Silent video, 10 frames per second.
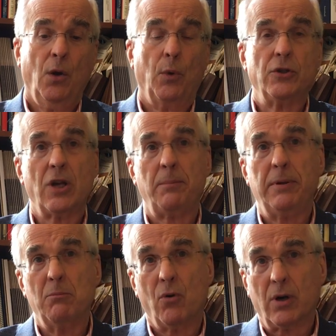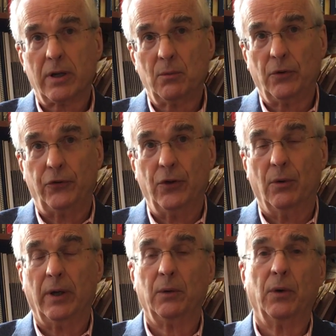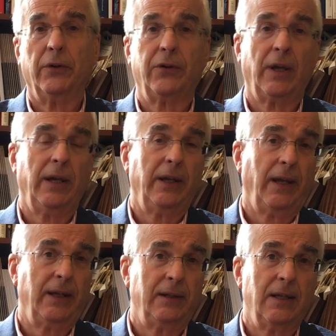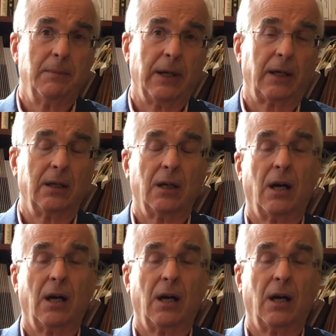What JP Morgan was doing was a gimmick